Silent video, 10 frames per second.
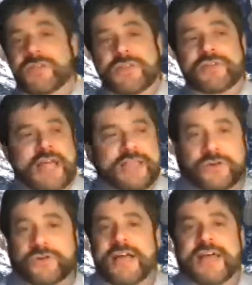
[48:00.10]
you learn that,
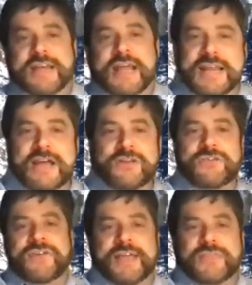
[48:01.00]
you're done. And now
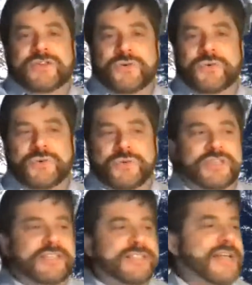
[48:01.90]
you've got the
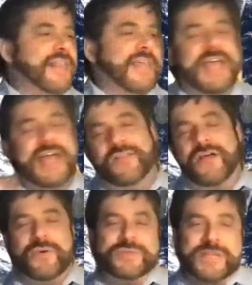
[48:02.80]
tools. It's not like how
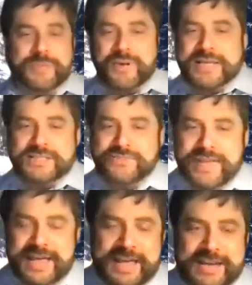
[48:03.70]
long was I
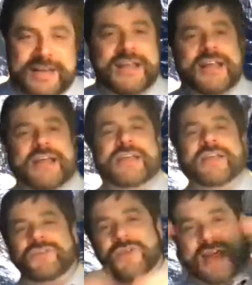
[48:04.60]
breastfed and you
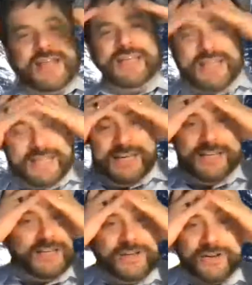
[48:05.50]
know trying to get
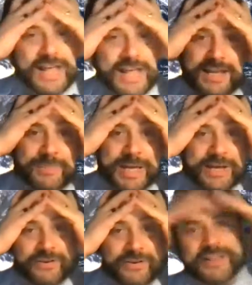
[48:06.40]
into your head
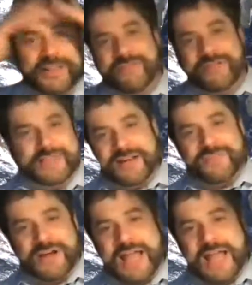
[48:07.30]
about everything that ever